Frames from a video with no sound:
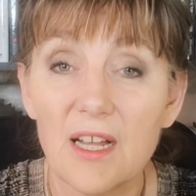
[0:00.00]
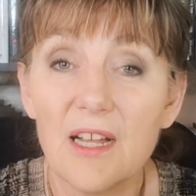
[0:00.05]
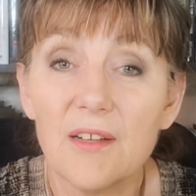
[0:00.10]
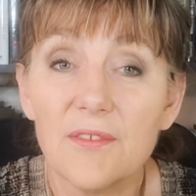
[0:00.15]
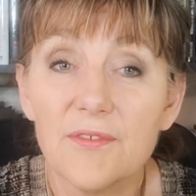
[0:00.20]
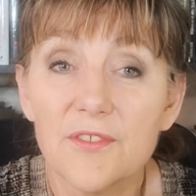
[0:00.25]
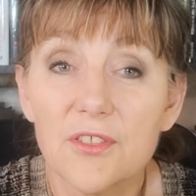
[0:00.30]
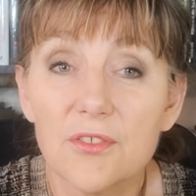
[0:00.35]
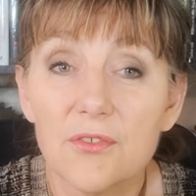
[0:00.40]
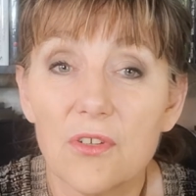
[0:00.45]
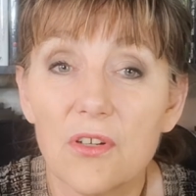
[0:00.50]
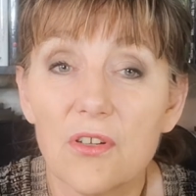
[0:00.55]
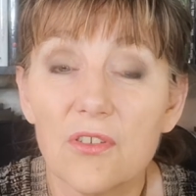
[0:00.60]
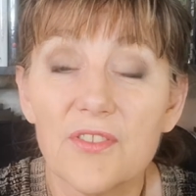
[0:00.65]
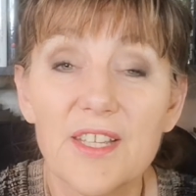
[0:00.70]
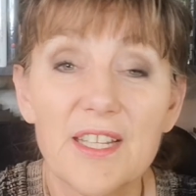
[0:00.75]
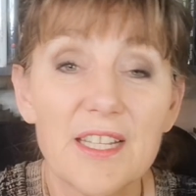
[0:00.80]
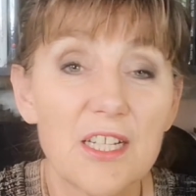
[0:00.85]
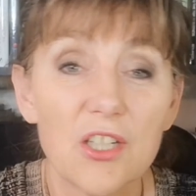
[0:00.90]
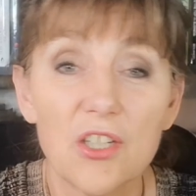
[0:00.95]
After all,
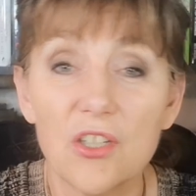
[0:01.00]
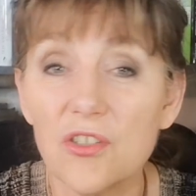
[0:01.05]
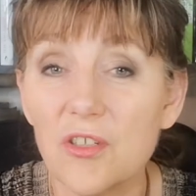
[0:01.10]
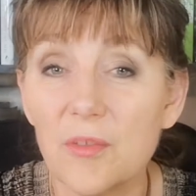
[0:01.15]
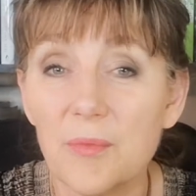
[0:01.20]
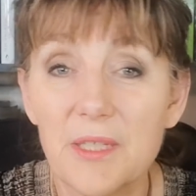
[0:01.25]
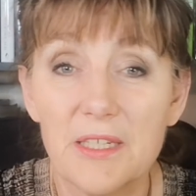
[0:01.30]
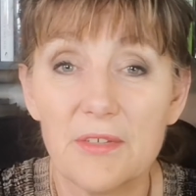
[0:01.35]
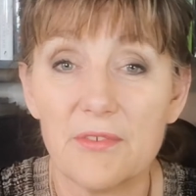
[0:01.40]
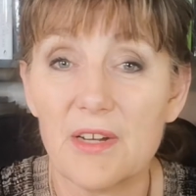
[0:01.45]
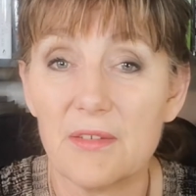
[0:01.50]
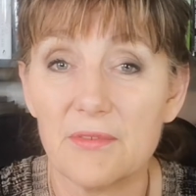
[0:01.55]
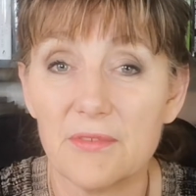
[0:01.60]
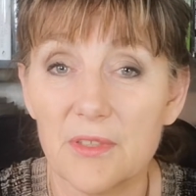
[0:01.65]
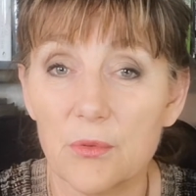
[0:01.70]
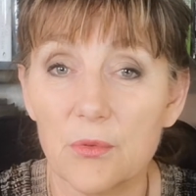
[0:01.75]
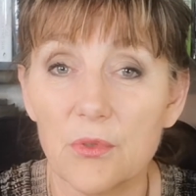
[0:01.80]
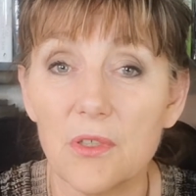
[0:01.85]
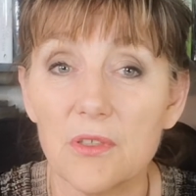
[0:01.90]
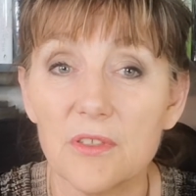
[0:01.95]
the economy around
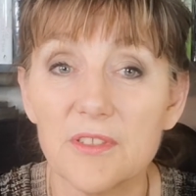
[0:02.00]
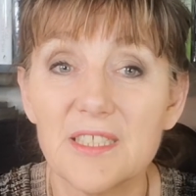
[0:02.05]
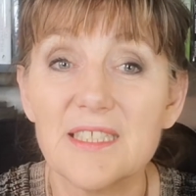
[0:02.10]
the world